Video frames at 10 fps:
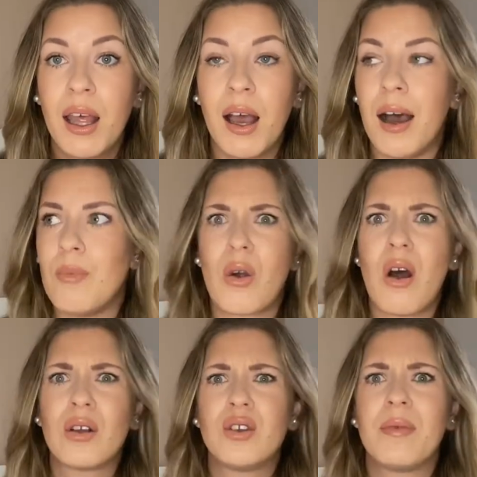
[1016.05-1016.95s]
Um, we're
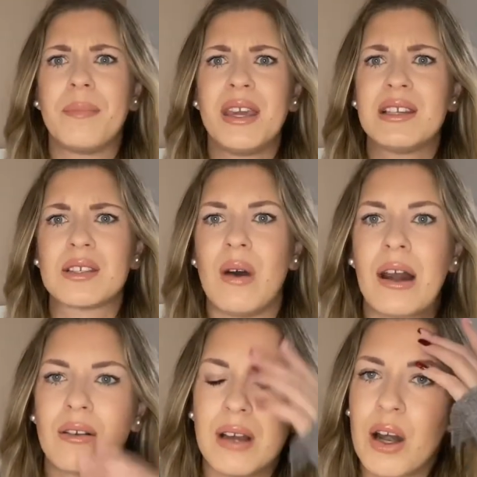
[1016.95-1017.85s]
all human beings, so I
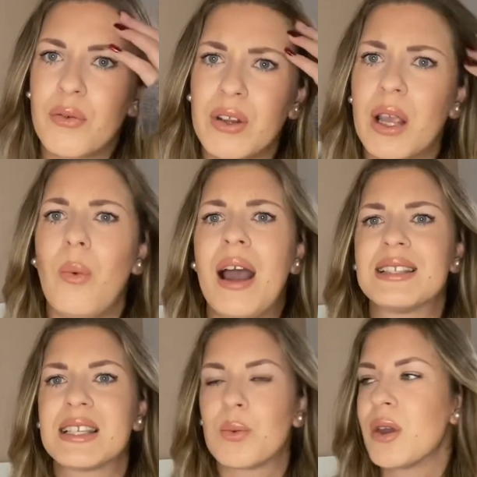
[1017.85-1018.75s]
don't, I don't feel like, why is
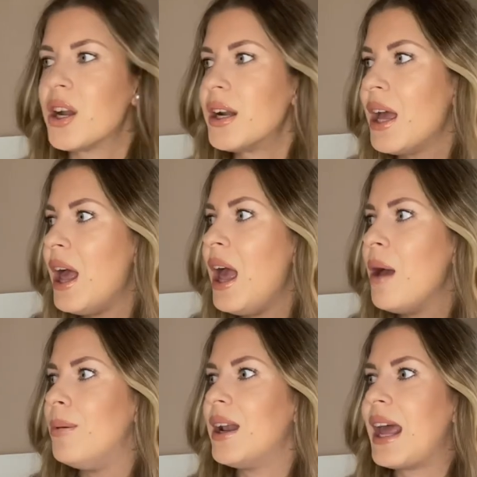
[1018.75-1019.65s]
this weird?
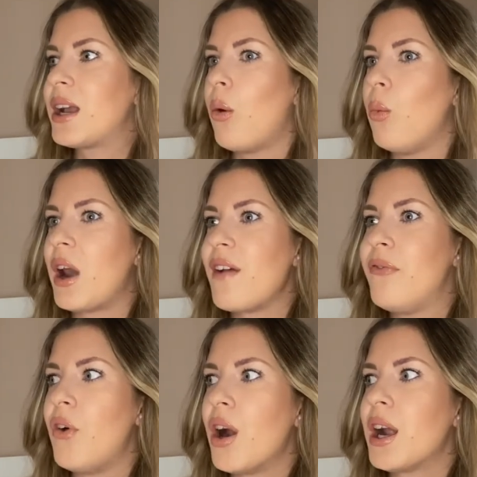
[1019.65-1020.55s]
But like, would I
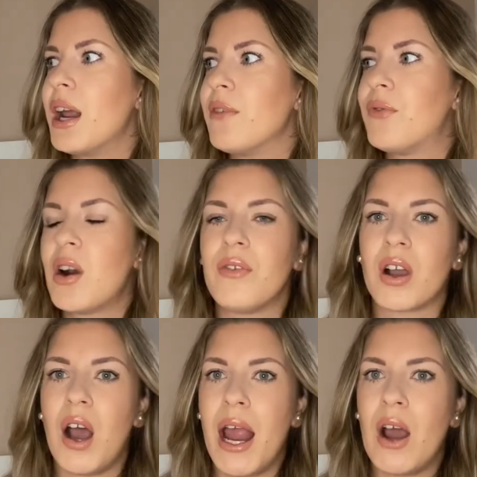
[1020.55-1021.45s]
fart in front of a
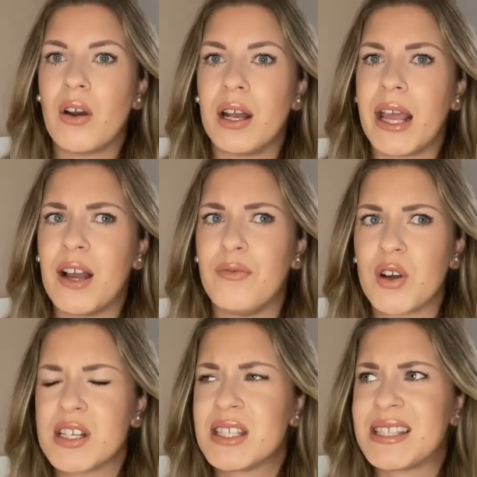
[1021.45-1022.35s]
guy on a, like a
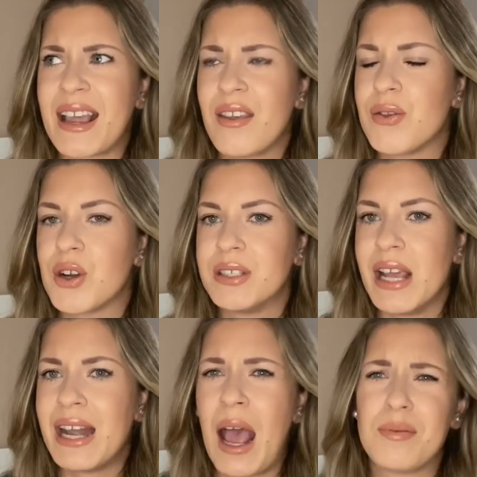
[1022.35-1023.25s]
first, second, third
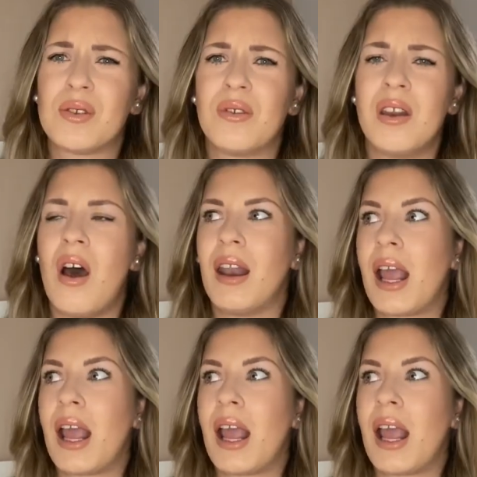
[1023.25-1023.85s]
date? Absolutely not. Like I